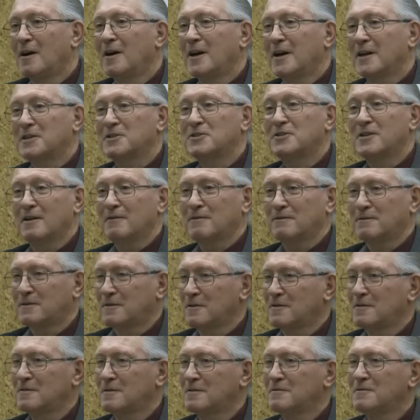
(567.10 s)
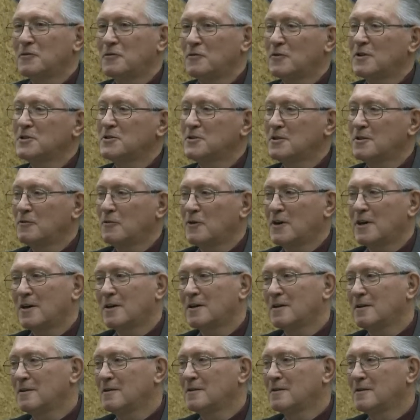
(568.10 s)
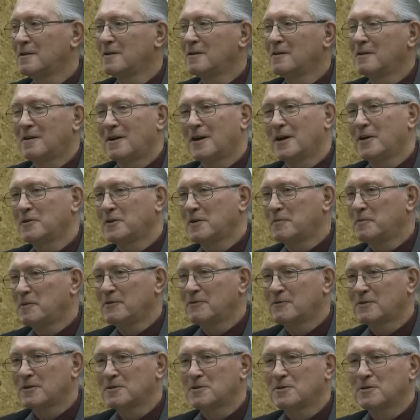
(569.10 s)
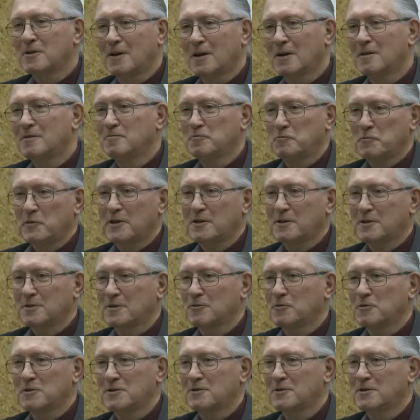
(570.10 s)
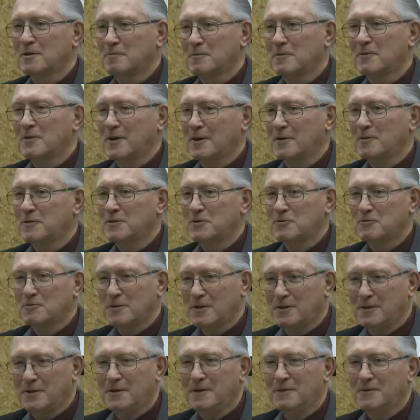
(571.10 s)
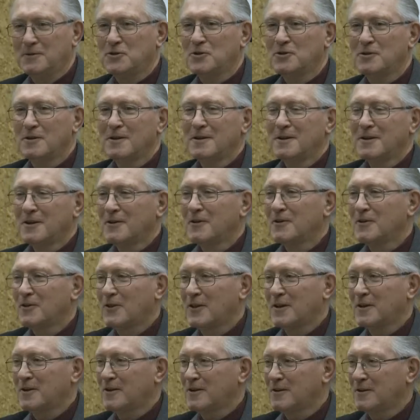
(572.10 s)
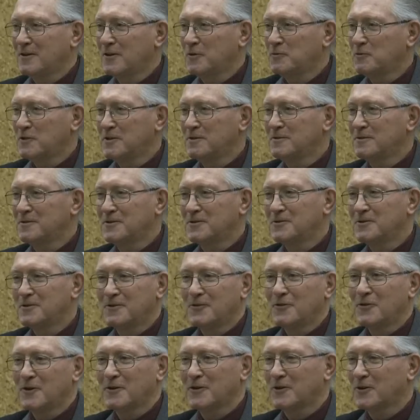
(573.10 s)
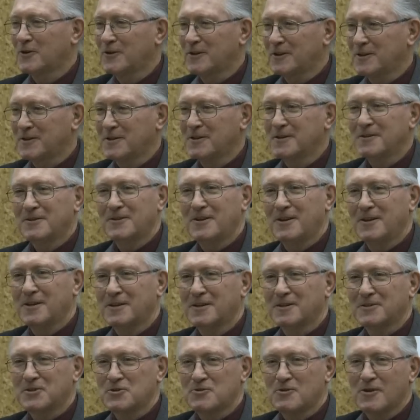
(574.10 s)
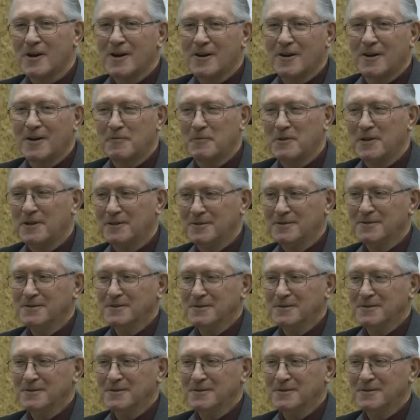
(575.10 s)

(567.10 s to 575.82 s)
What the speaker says: Except for once in a while, I would be first on because it was something I was really thinking that was they were going to take a stray on me,